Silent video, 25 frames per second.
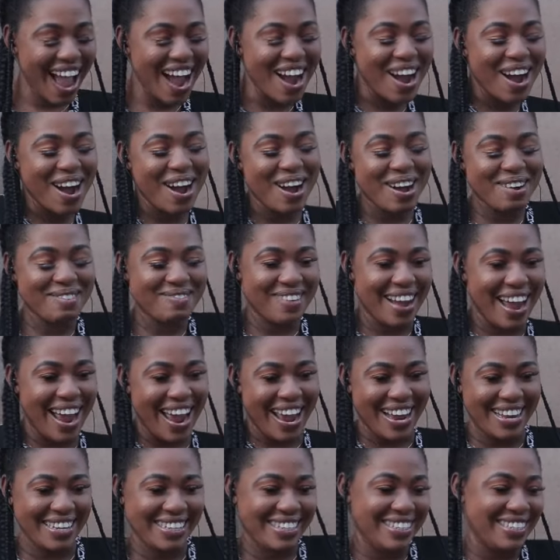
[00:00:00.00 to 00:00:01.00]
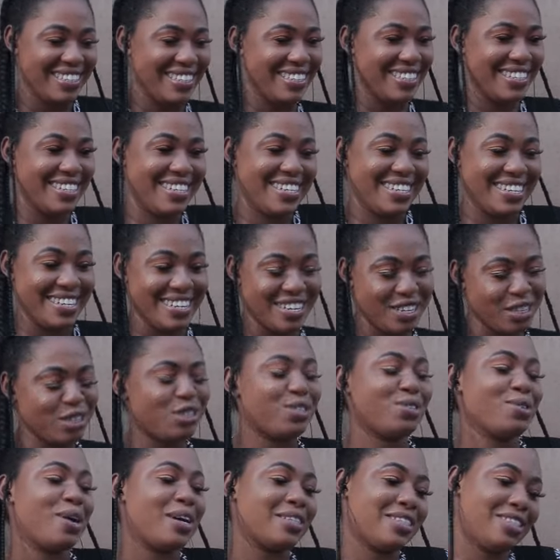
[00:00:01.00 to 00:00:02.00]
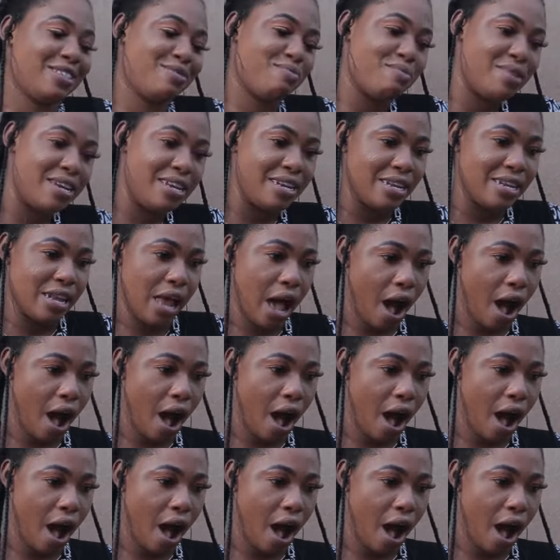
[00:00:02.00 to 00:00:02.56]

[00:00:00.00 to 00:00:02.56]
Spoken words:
Oh my G, you trust me